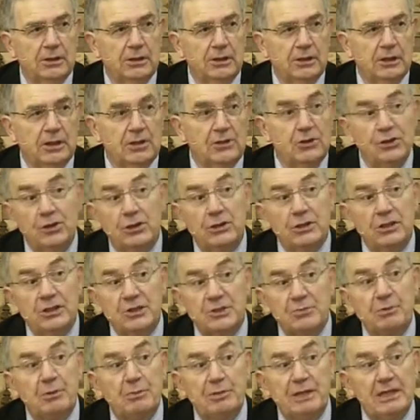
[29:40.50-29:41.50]
And John has
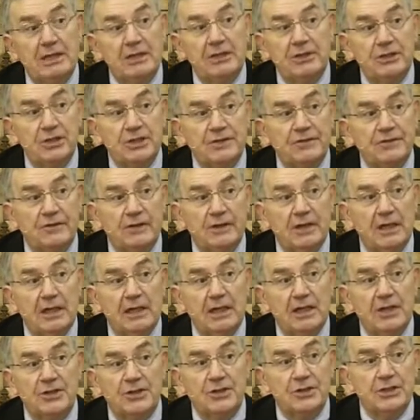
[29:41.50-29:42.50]
prepared us for that,
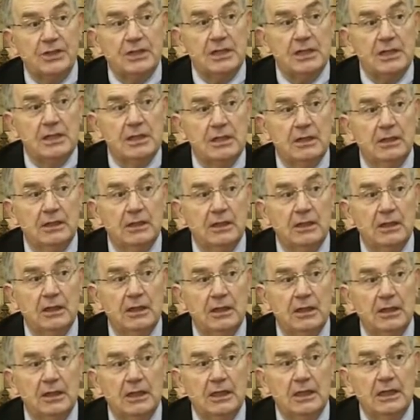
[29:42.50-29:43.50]
hasn't he?
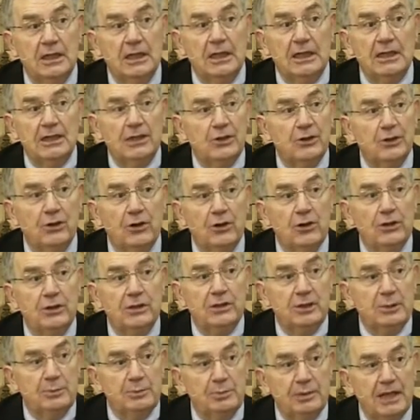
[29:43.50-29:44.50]
Earlier on
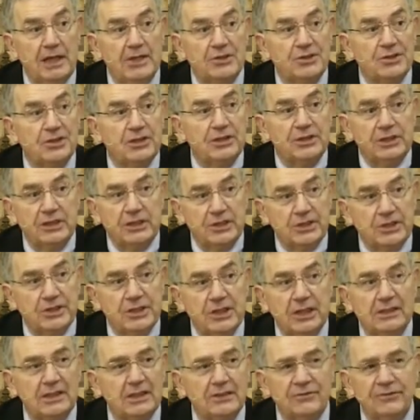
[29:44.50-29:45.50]
in the passage, he
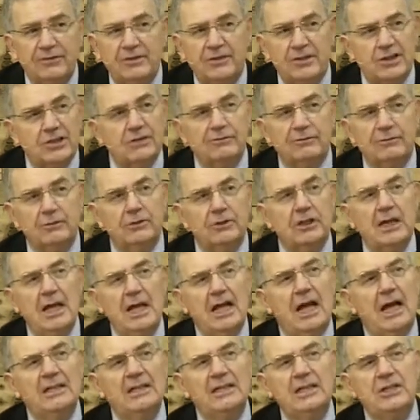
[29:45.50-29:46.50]
said, First of all,
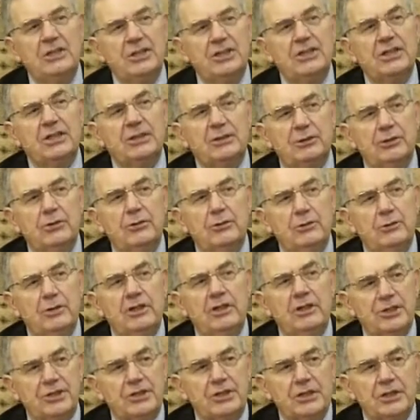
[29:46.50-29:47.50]
I need to tell you who
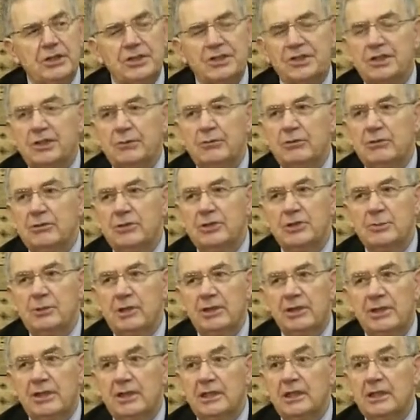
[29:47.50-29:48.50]
this is that we're going to be
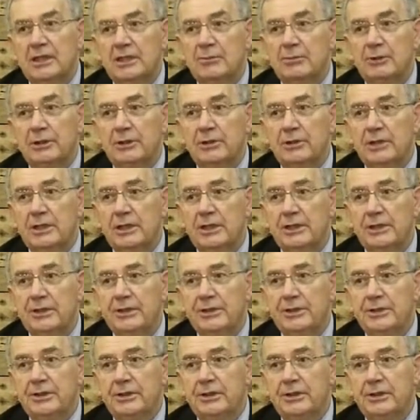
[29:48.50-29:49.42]
thinking about here.